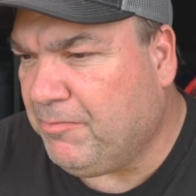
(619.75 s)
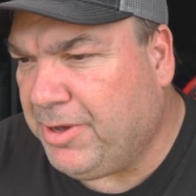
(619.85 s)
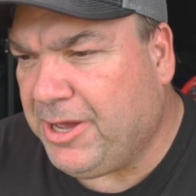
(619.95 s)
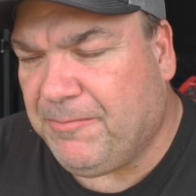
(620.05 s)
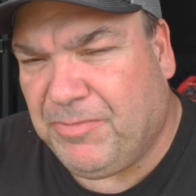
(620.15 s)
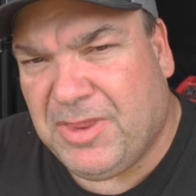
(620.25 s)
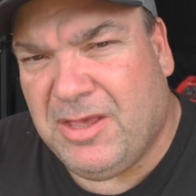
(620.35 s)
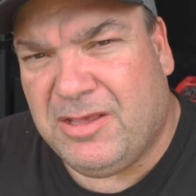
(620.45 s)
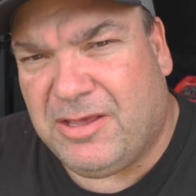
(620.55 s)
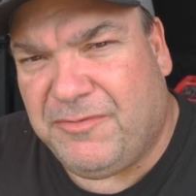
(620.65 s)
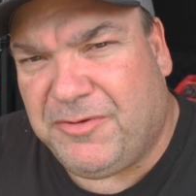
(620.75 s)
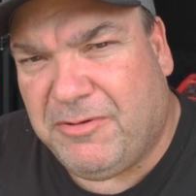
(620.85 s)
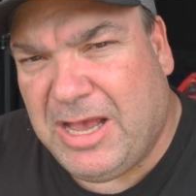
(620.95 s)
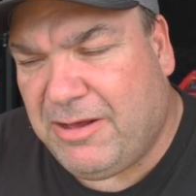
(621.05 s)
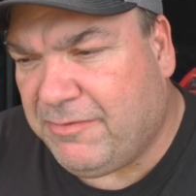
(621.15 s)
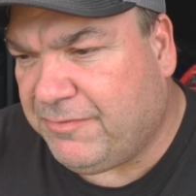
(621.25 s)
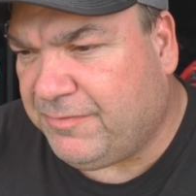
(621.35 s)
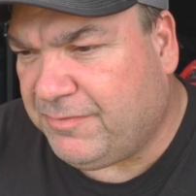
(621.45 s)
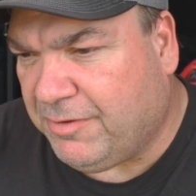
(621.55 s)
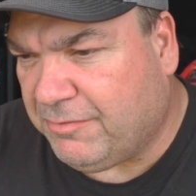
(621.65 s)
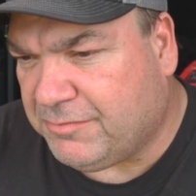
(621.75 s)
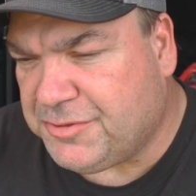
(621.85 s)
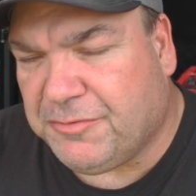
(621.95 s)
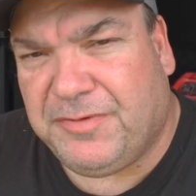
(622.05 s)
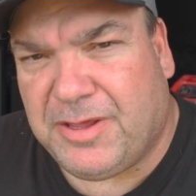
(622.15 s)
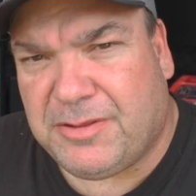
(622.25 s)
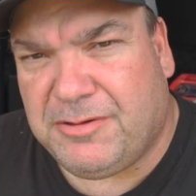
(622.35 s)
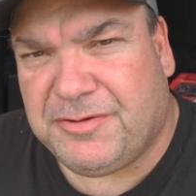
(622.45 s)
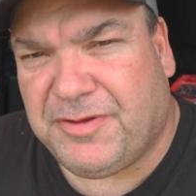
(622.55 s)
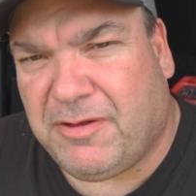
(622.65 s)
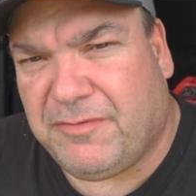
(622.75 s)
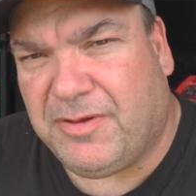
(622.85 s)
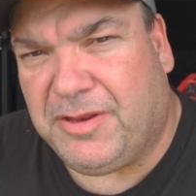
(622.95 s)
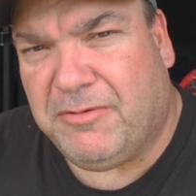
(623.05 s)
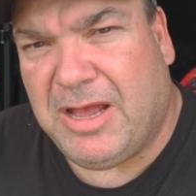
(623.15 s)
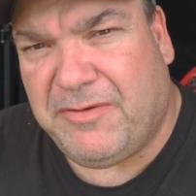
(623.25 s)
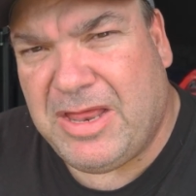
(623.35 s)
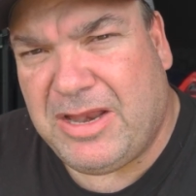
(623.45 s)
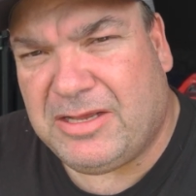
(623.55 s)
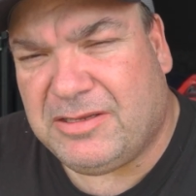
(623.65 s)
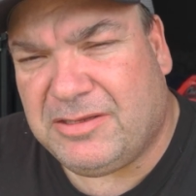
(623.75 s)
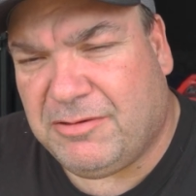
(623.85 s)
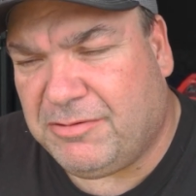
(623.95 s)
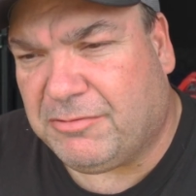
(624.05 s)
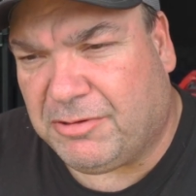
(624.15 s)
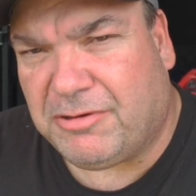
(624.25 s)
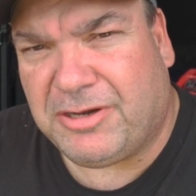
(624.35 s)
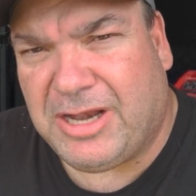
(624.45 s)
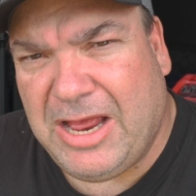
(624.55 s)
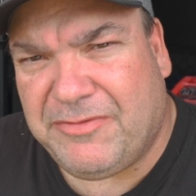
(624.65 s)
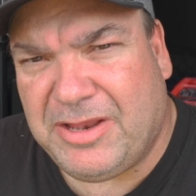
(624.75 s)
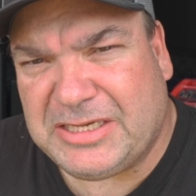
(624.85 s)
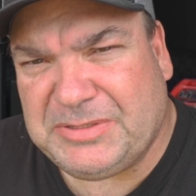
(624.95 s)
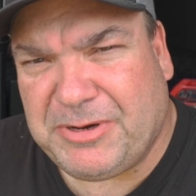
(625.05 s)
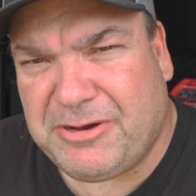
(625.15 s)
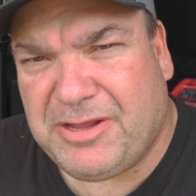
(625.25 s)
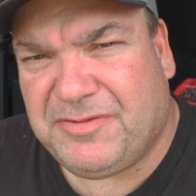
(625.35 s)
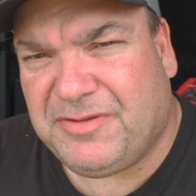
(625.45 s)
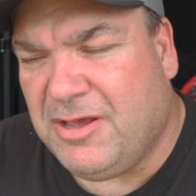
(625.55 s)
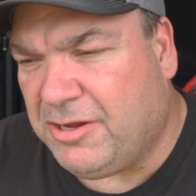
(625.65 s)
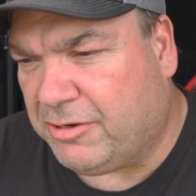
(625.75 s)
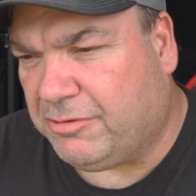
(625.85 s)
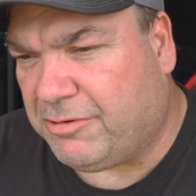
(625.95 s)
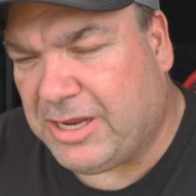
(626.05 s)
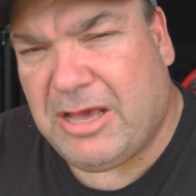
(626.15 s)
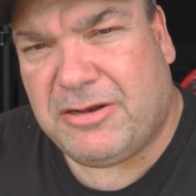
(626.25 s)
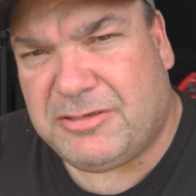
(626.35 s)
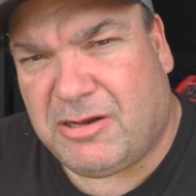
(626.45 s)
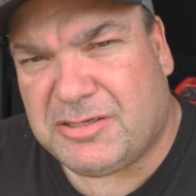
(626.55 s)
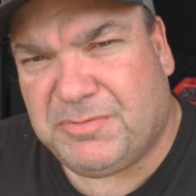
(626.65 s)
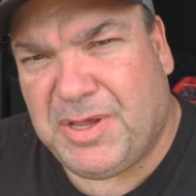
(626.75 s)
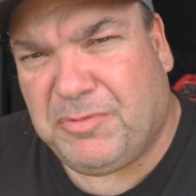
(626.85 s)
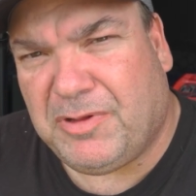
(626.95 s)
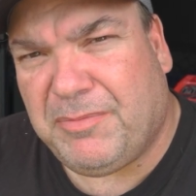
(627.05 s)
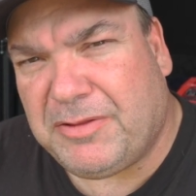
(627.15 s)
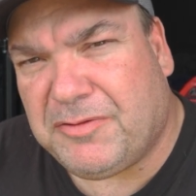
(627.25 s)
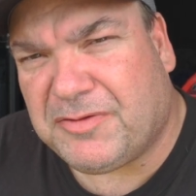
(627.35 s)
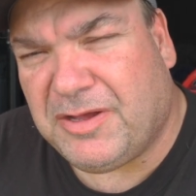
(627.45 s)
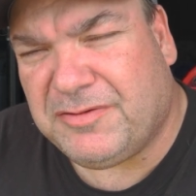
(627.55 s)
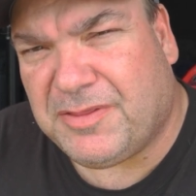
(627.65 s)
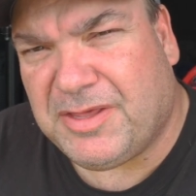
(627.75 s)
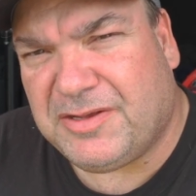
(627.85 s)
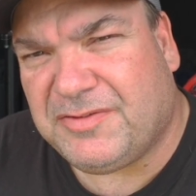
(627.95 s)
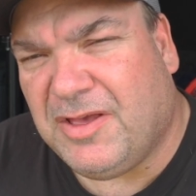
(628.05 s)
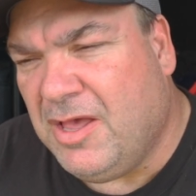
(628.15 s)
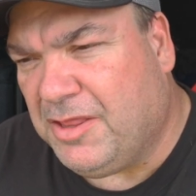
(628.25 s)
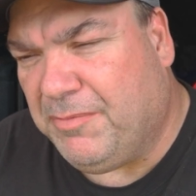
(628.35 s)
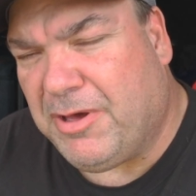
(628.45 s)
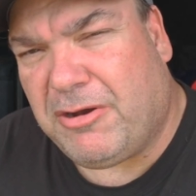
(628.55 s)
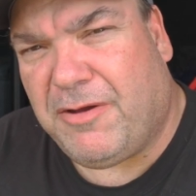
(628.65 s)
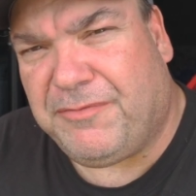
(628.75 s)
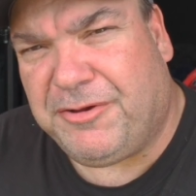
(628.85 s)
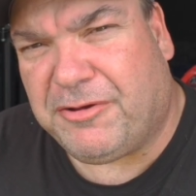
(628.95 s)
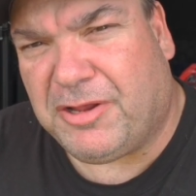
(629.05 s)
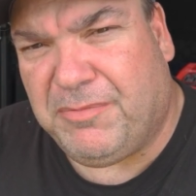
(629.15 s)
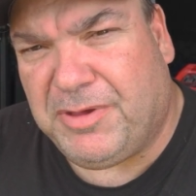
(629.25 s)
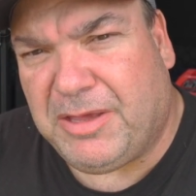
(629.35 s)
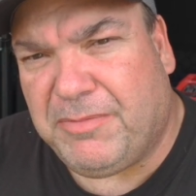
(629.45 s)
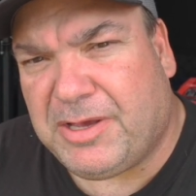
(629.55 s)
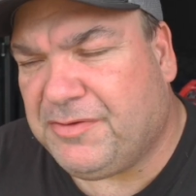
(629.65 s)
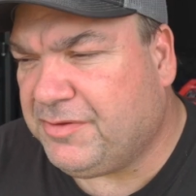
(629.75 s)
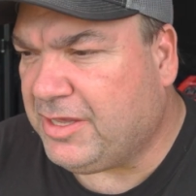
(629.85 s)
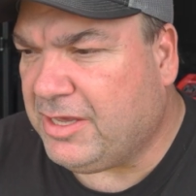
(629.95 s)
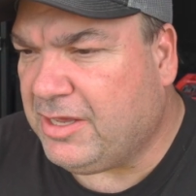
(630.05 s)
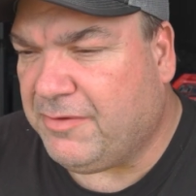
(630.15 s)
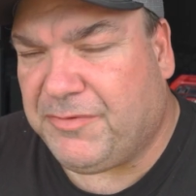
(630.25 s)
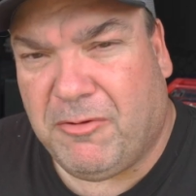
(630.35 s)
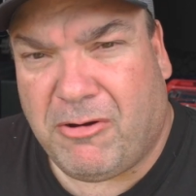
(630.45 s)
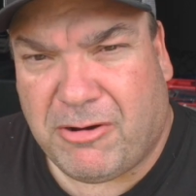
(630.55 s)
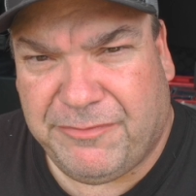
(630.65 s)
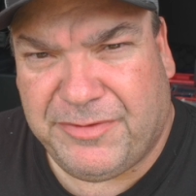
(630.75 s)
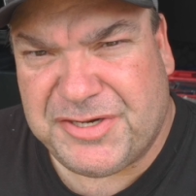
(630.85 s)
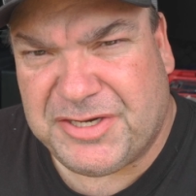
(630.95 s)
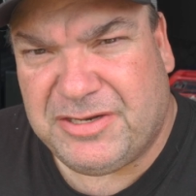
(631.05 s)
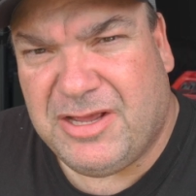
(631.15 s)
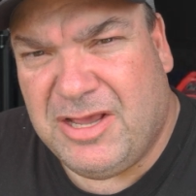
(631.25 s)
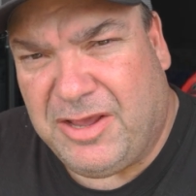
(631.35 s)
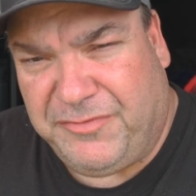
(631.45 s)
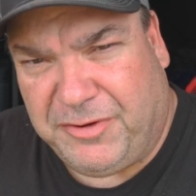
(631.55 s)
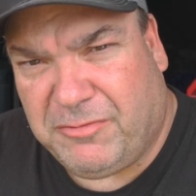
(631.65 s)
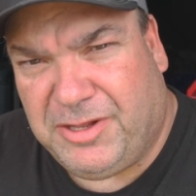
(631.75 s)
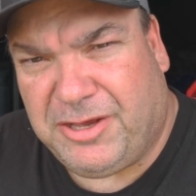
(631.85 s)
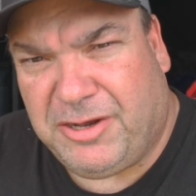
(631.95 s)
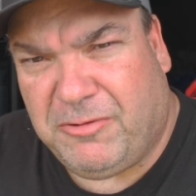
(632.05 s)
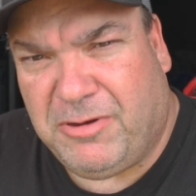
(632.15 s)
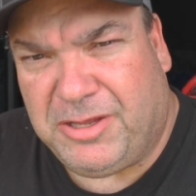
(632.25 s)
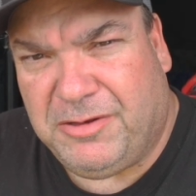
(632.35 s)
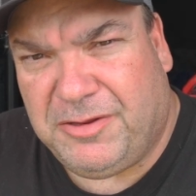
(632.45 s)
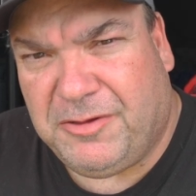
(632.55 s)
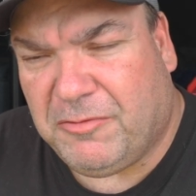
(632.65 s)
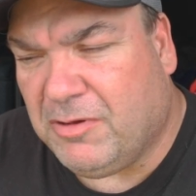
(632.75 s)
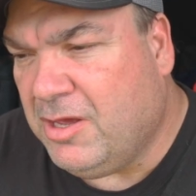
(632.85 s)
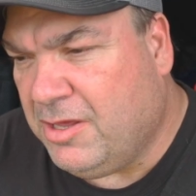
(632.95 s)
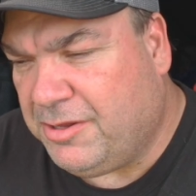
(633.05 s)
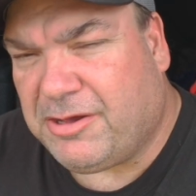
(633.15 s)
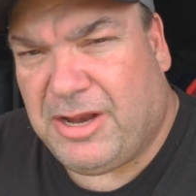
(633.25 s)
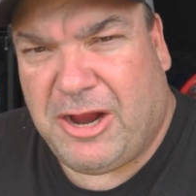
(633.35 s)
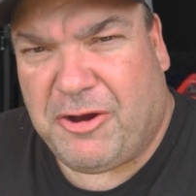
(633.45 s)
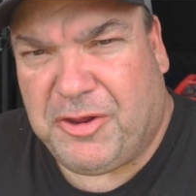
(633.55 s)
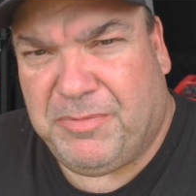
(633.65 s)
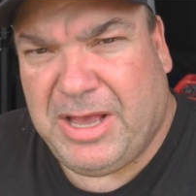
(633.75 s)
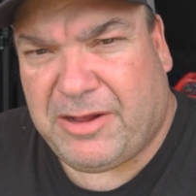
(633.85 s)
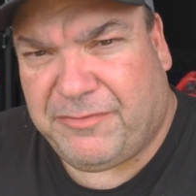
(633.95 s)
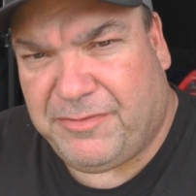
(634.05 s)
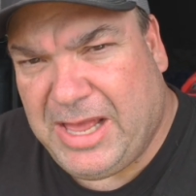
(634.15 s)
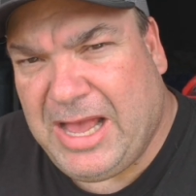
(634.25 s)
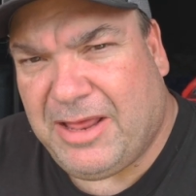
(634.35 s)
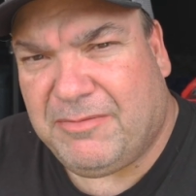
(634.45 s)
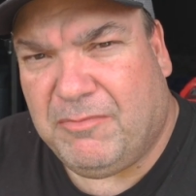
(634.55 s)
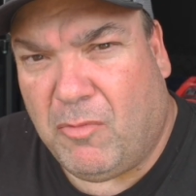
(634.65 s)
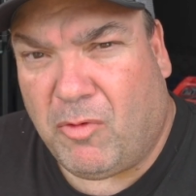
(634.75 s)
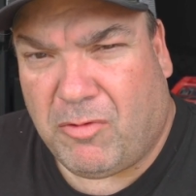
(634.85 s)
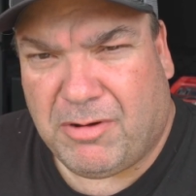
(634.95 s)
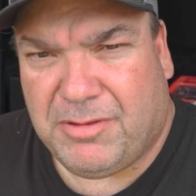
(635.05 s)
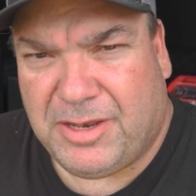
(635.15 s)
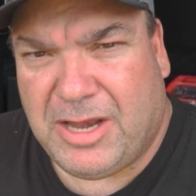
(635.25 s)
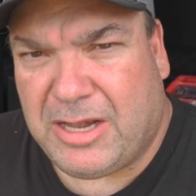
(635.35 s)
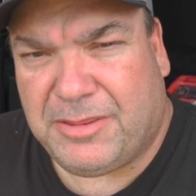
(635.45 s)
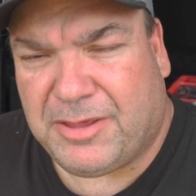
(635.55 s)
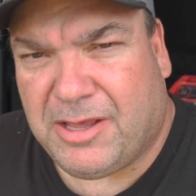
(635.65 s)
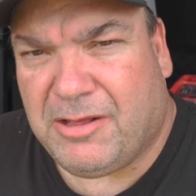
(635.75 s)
But if you have, true faith in yourself, and you have that, you're learning to have that experience, you're learning how to talk to people about those kinds of things, the better off that you're going to be. Because in the end, if you are efficient, if you're really good at what you do, they're going to hire you back for that more than anything